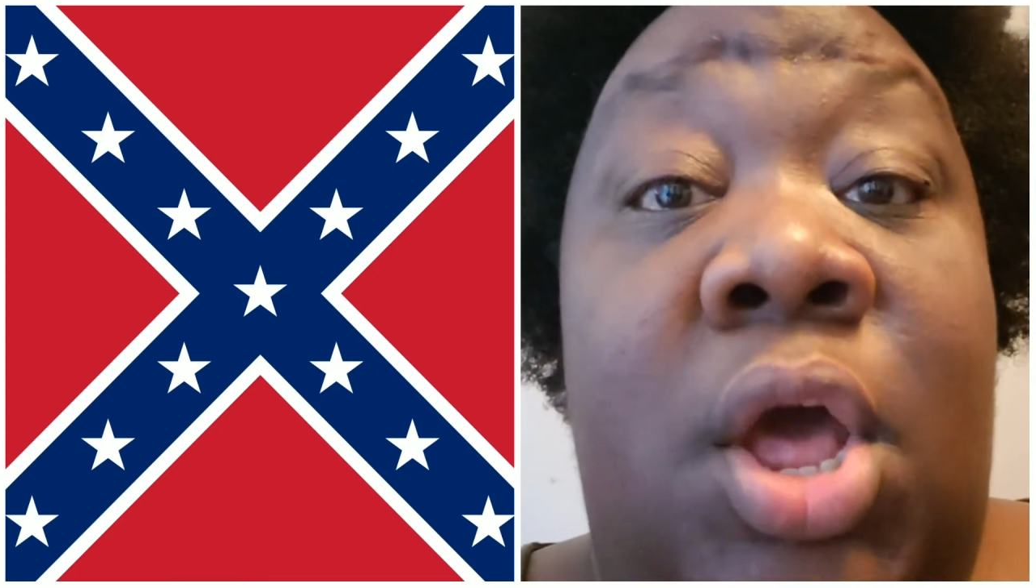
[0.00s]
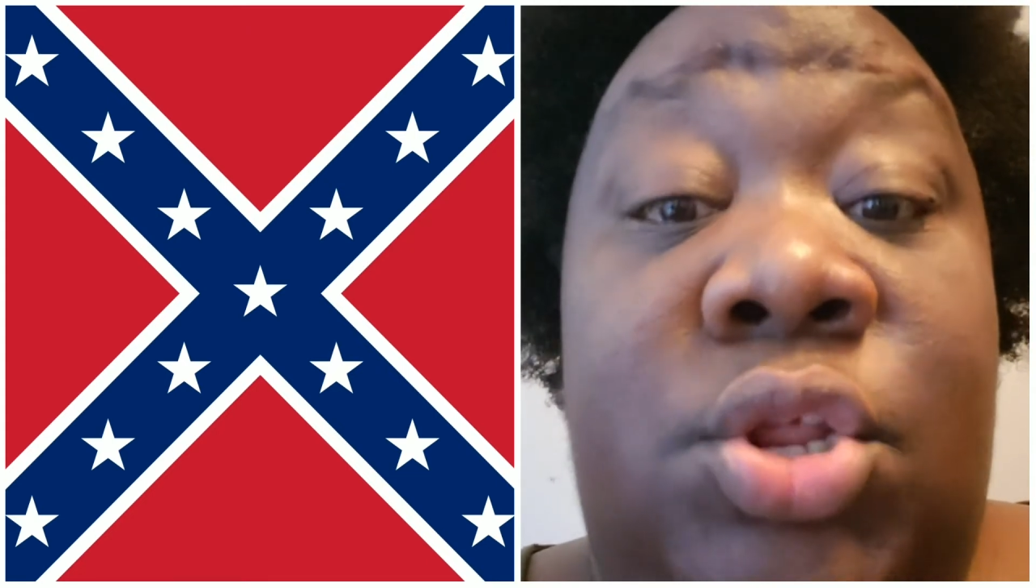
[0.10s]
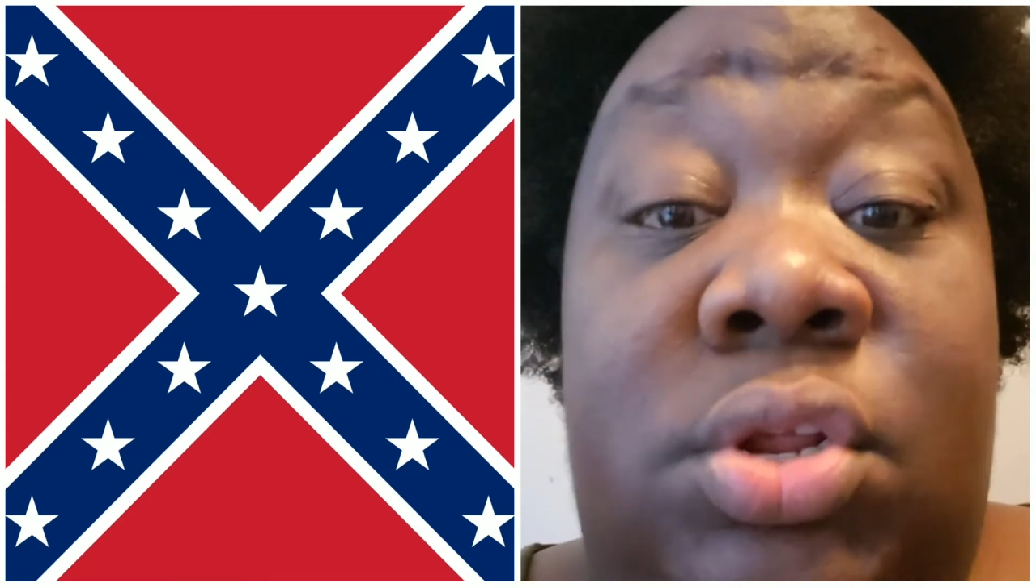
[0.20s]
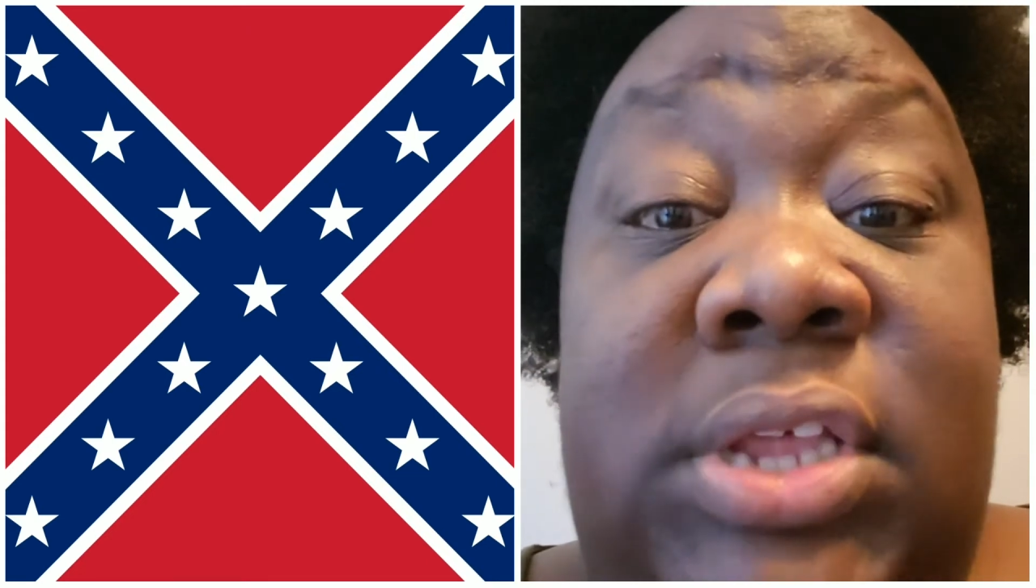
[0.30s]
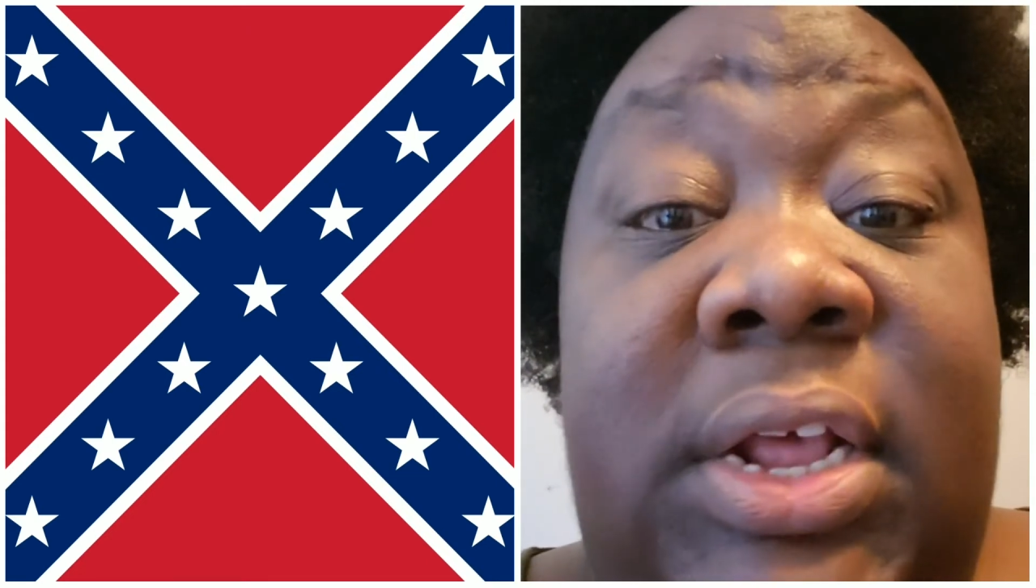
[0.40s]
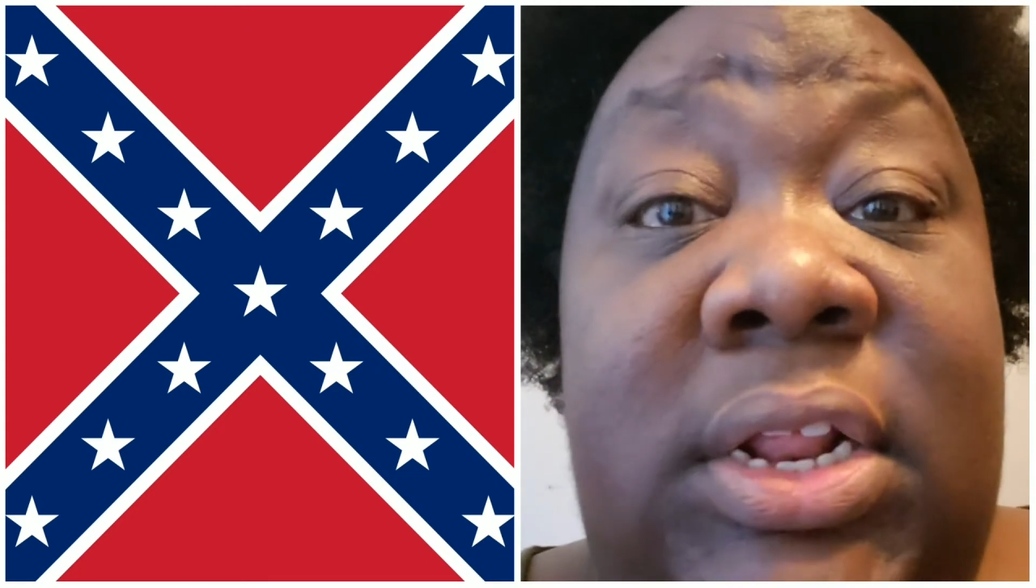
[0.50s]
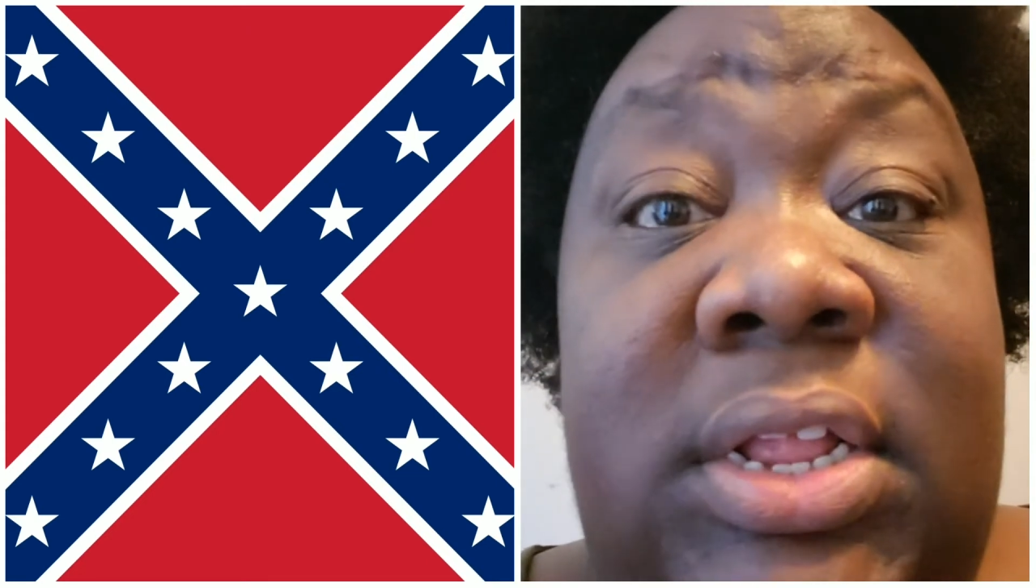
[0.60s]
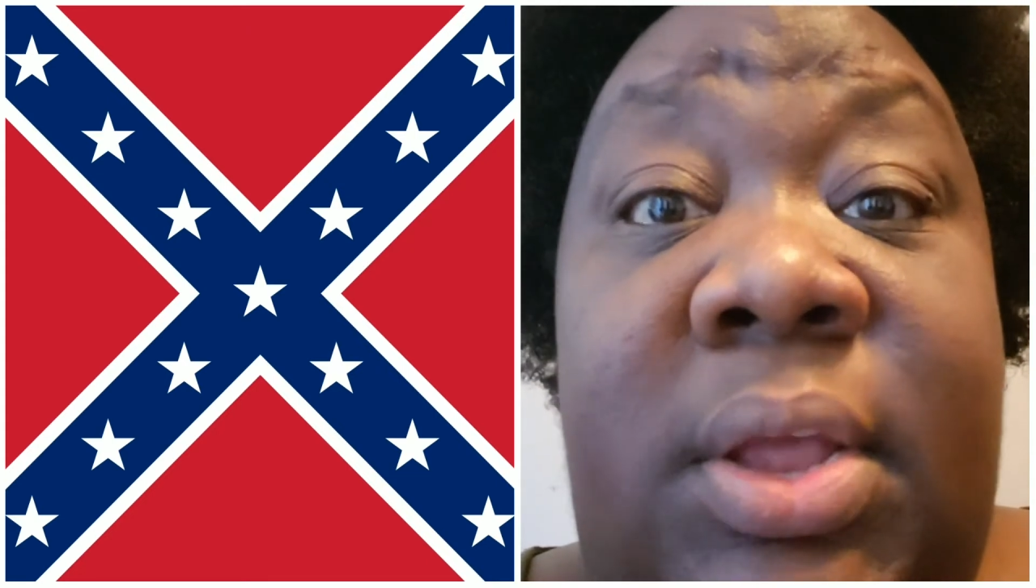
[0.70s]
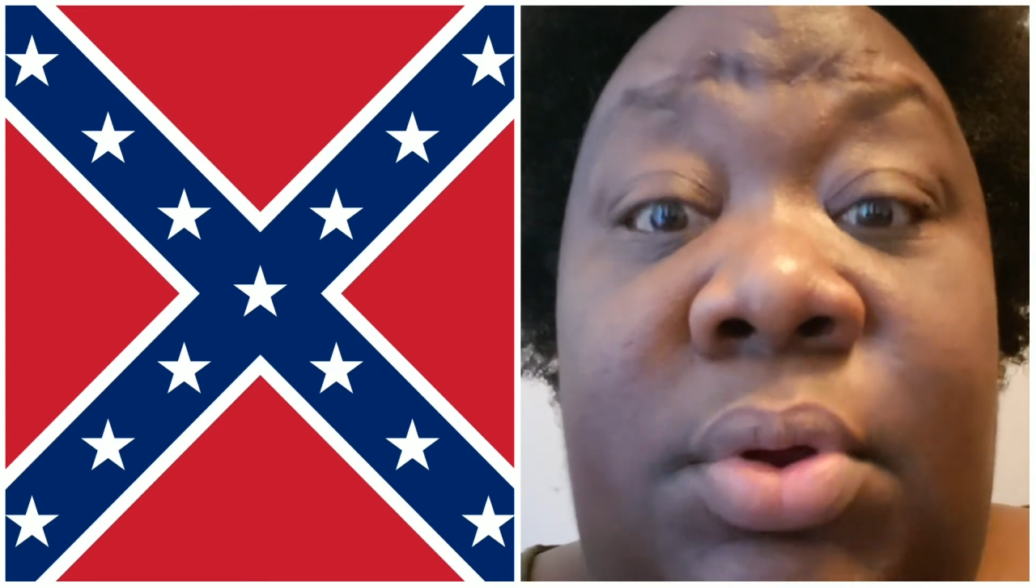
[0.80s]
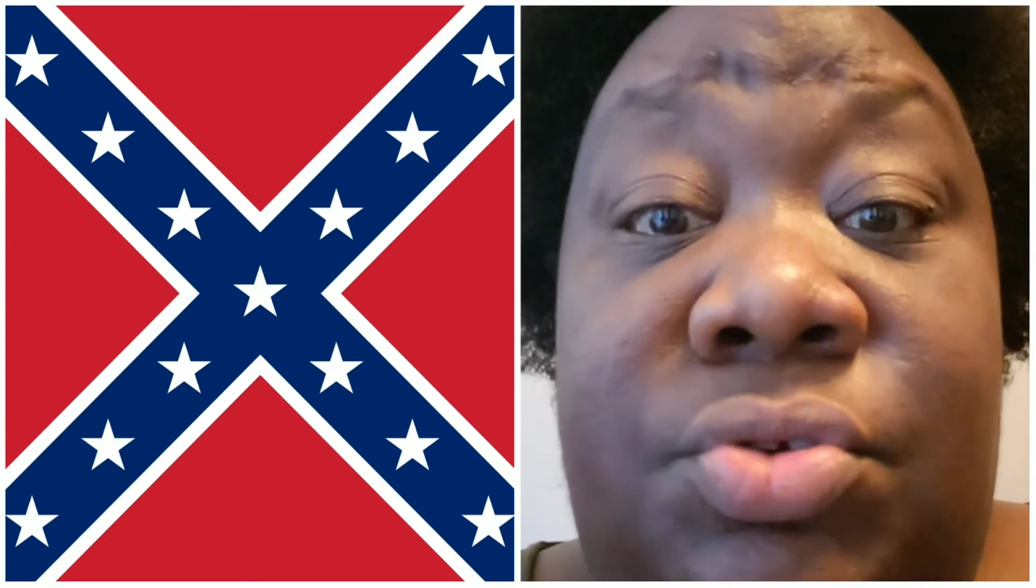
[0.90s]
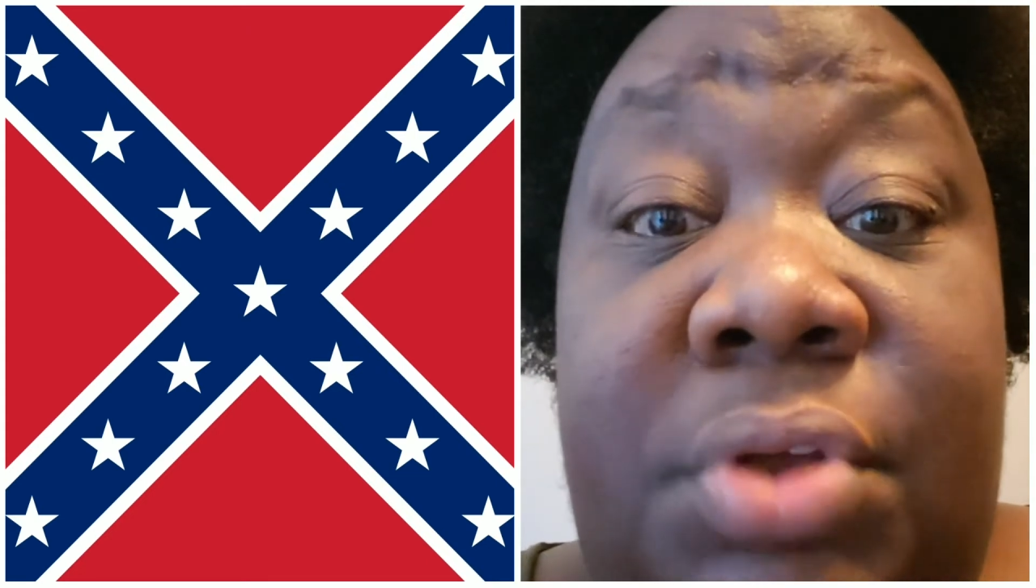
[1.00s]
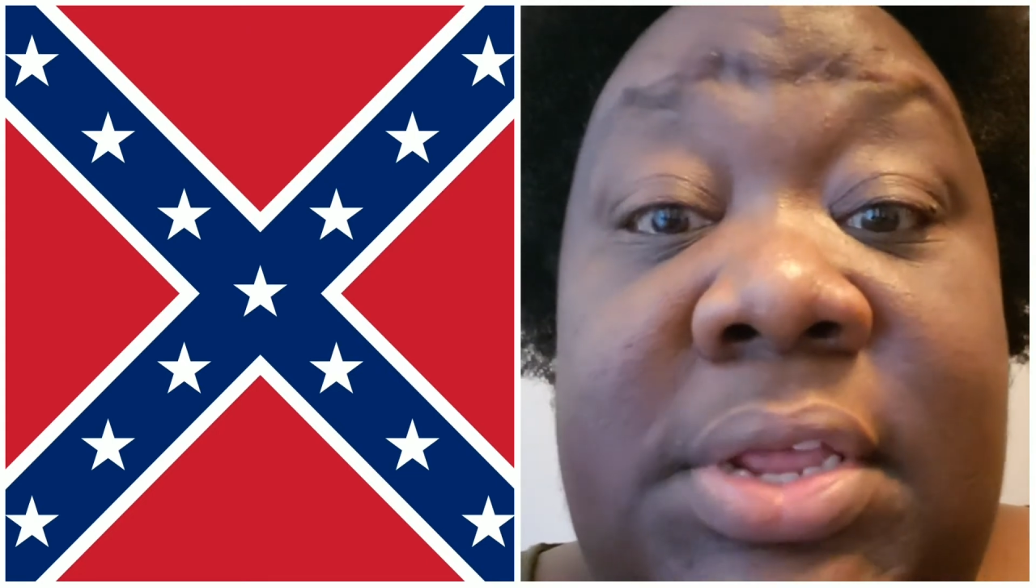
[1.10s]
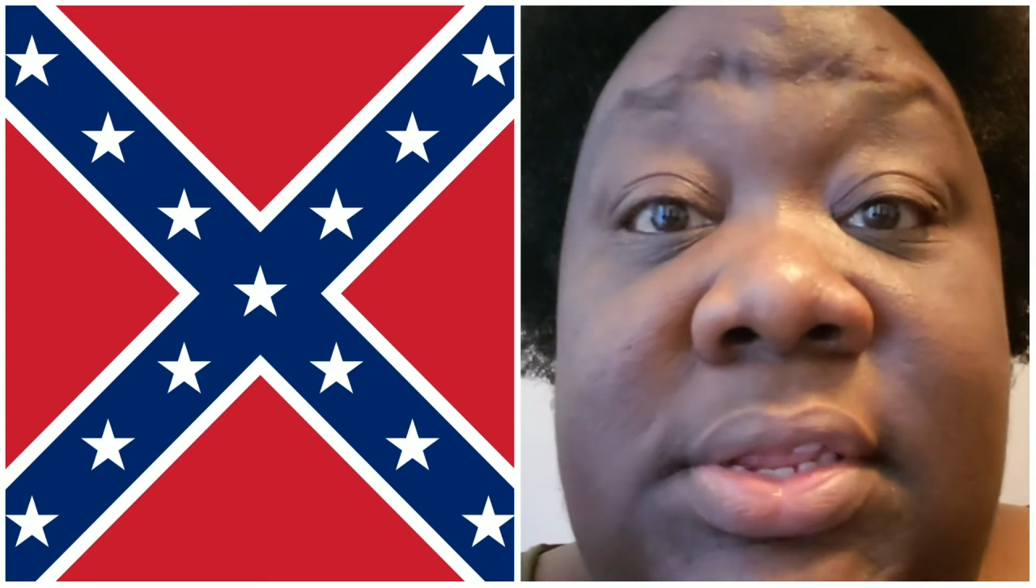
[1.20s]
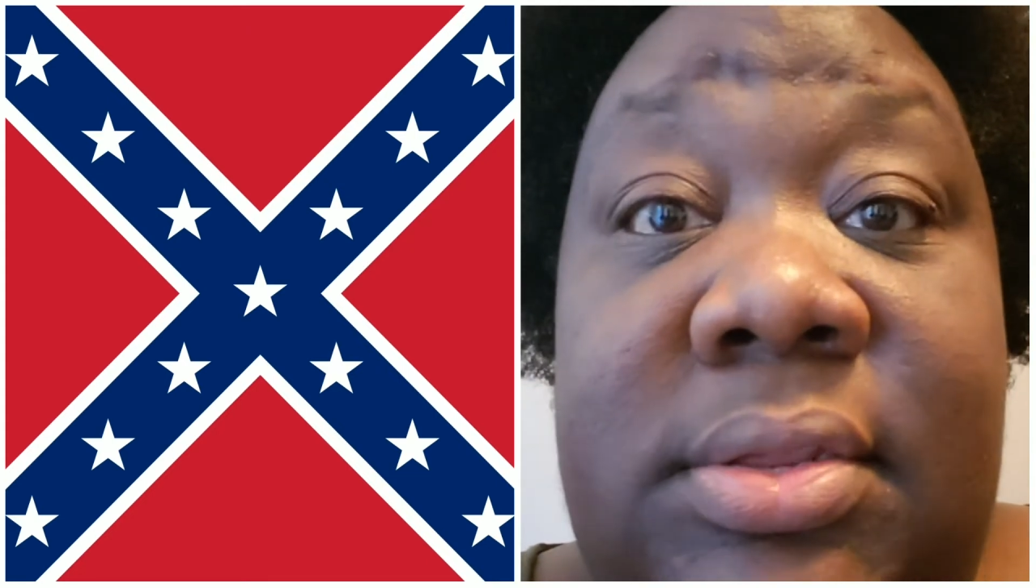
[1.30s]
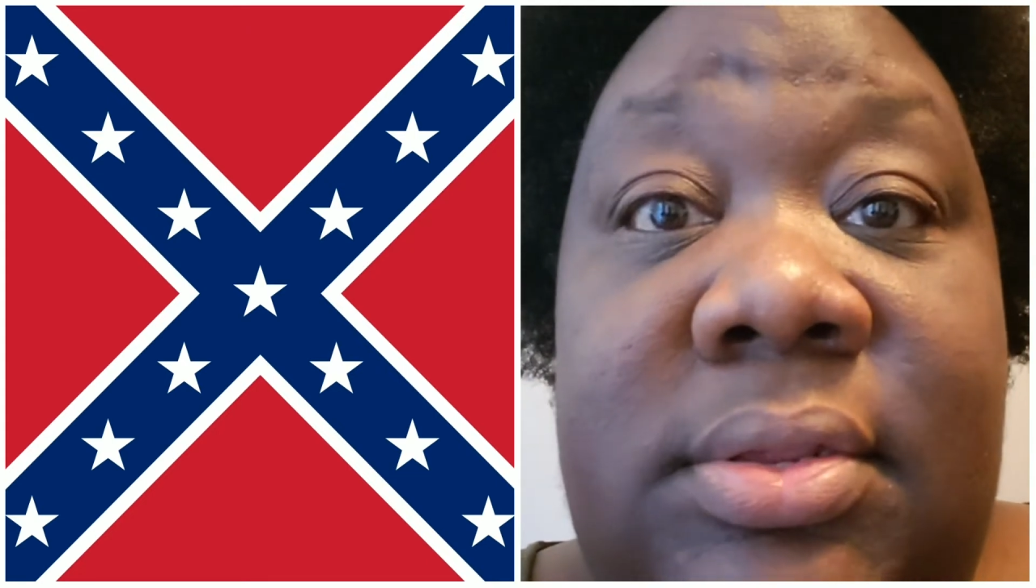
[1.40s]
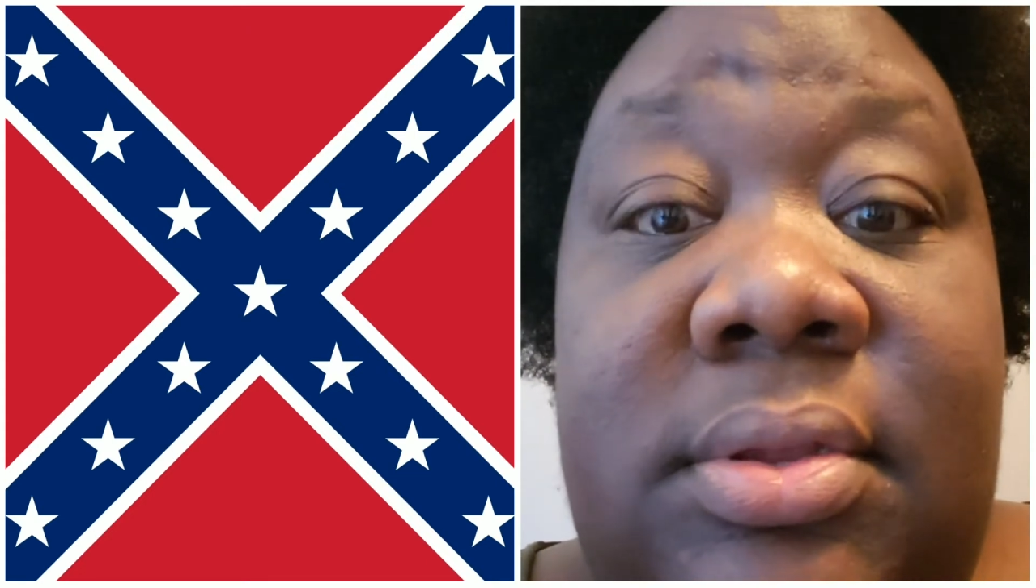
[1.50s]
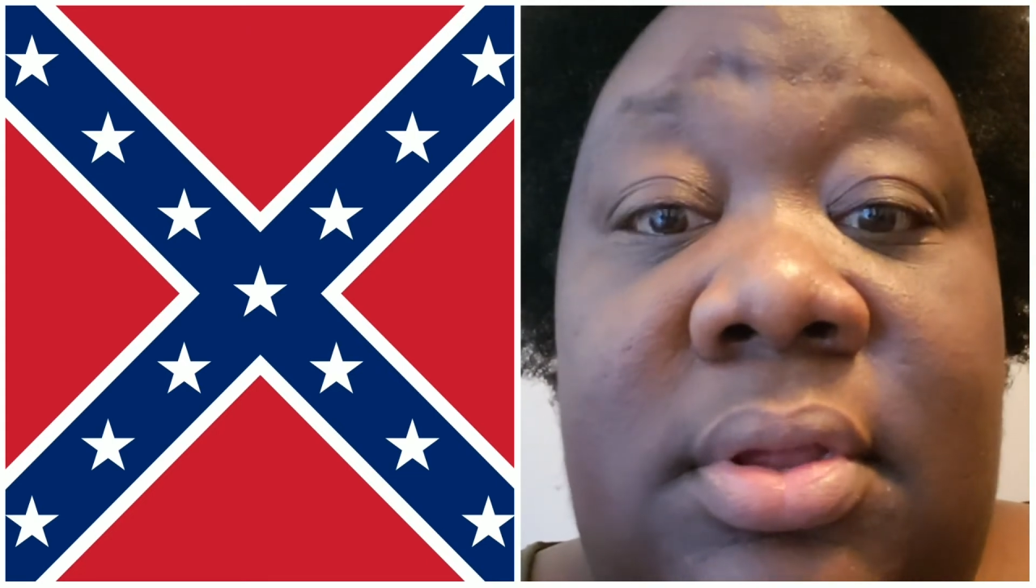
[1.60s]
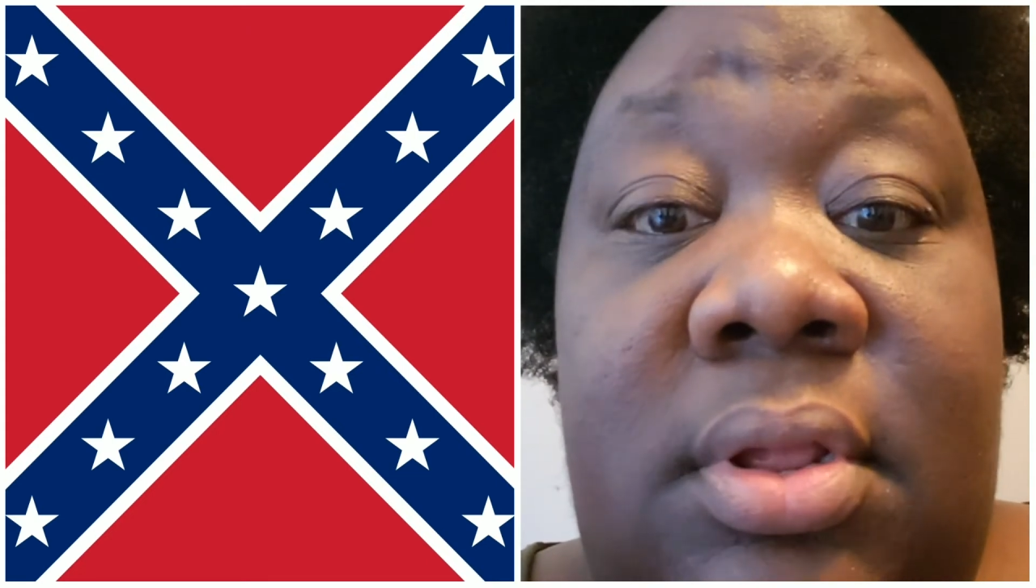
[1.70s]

So technically they were traitors.